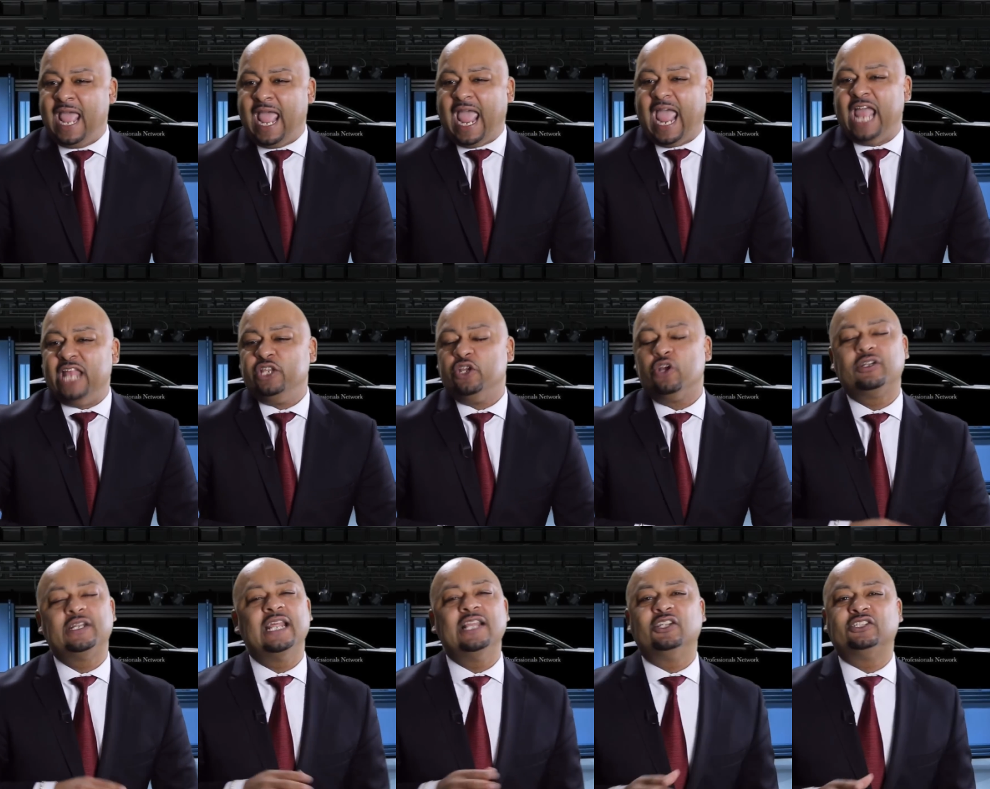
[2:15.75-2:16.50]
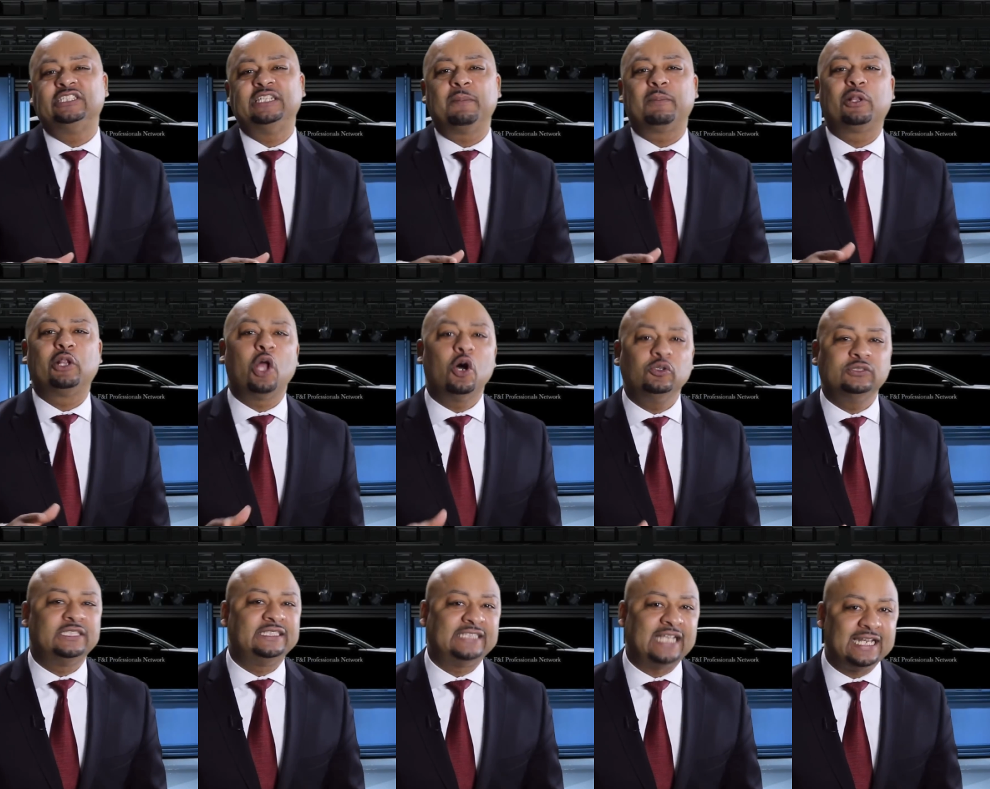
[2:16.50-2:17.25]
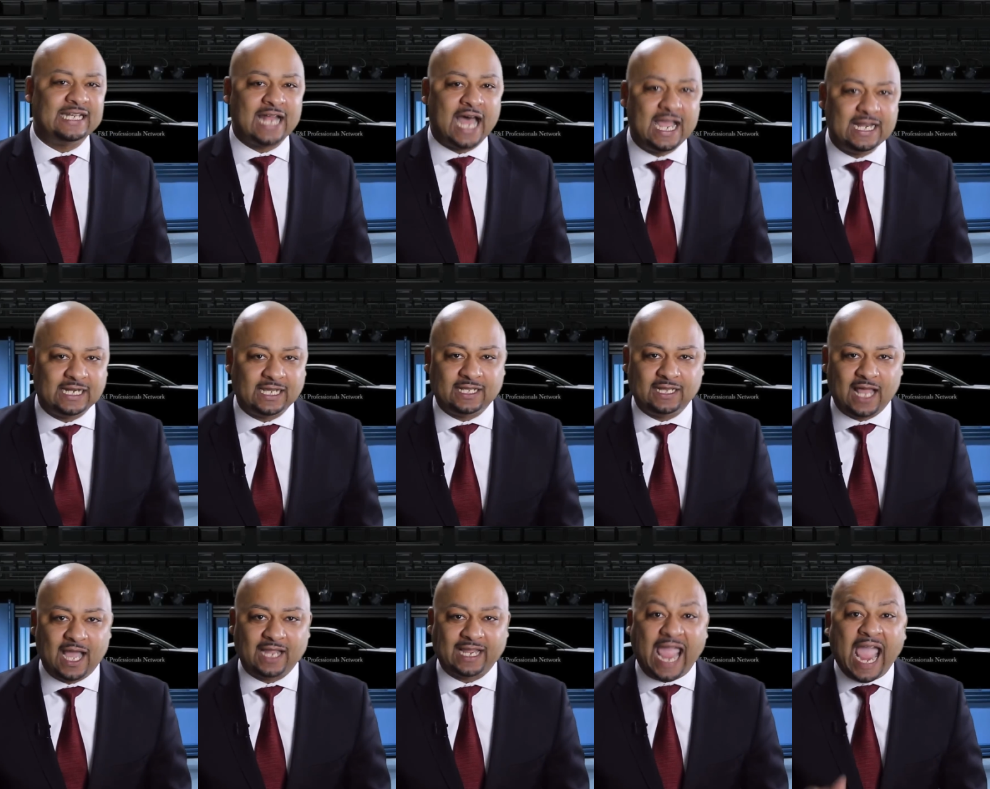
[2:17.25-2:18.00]
and your dealership closes at 9
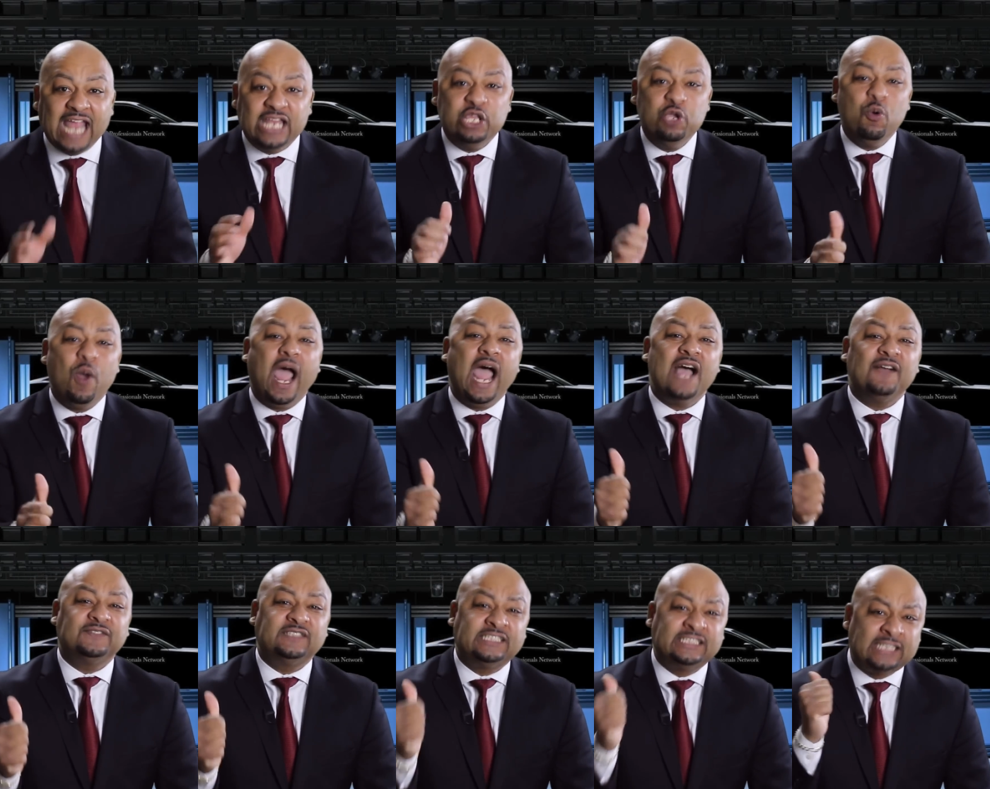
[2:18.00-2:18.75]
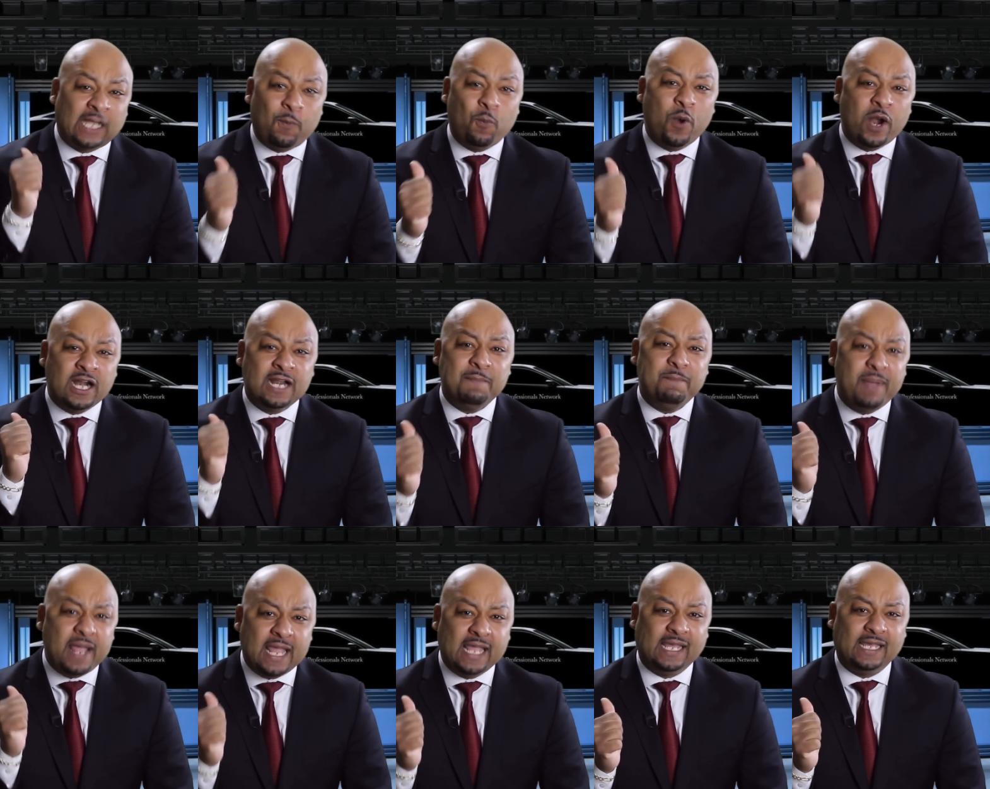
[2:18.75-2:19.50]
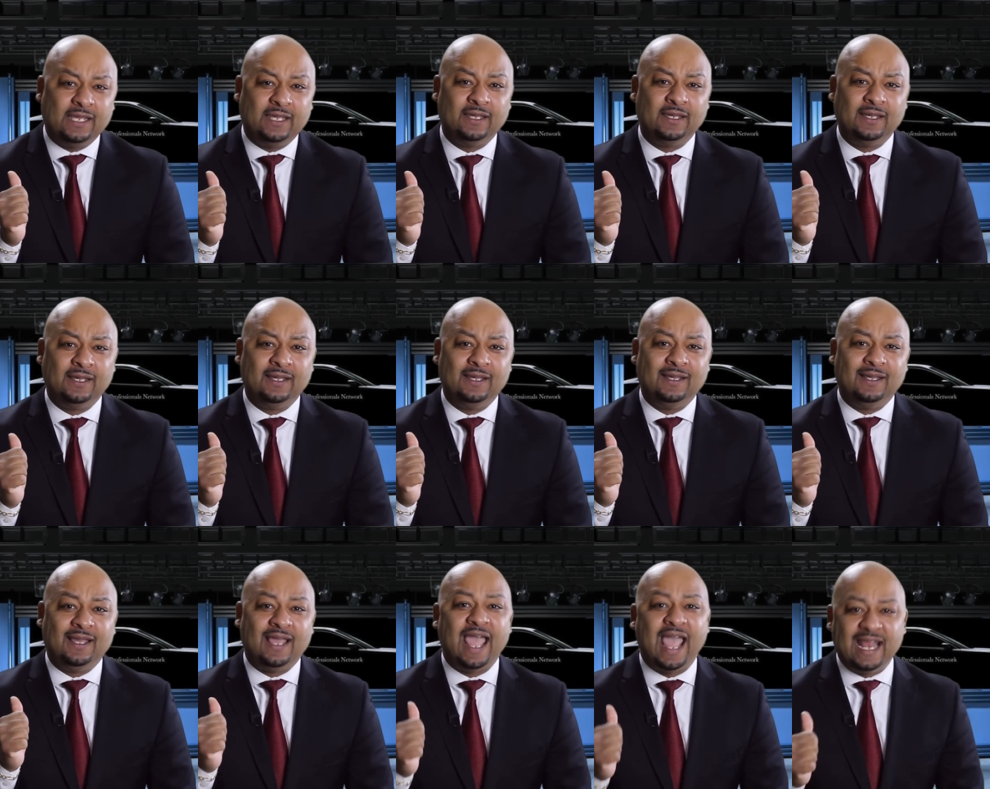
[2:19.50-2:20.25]
o'clock and you have somewhere to be
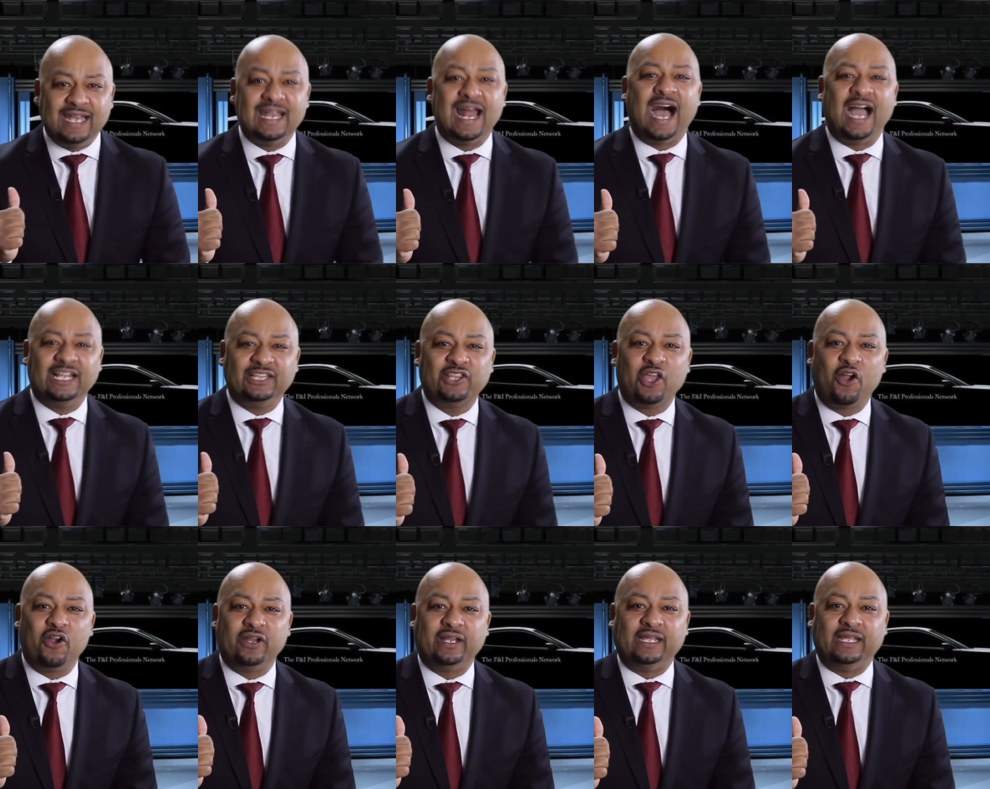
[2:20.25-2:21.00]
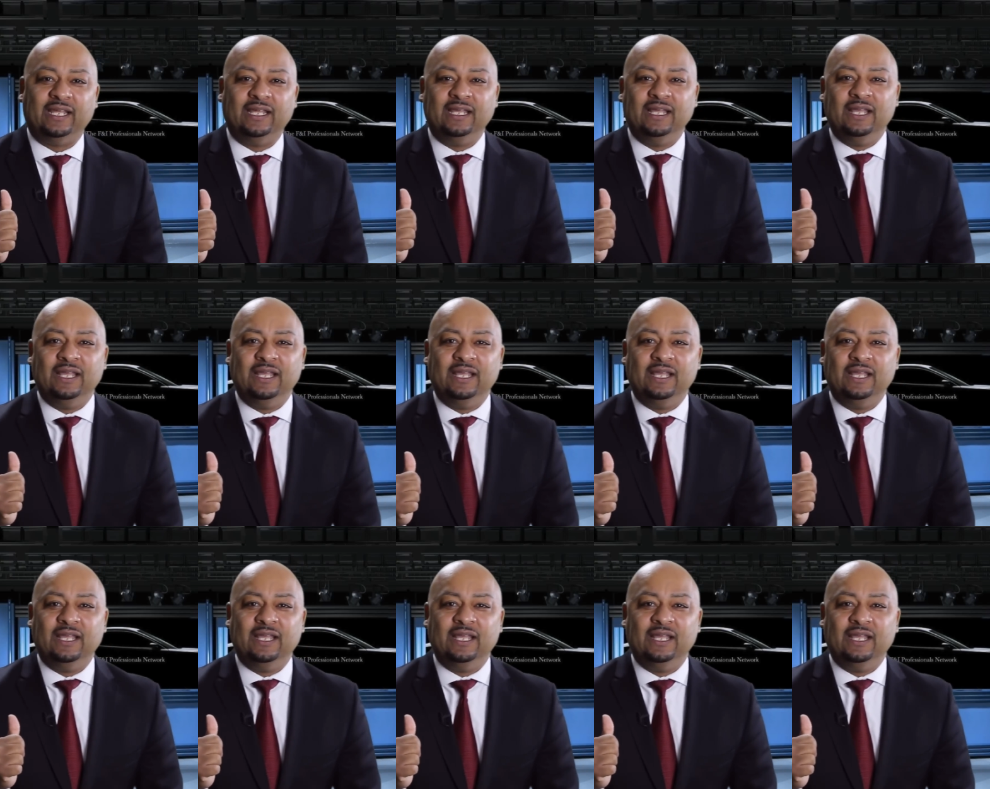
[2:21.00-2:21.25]
at 9:30.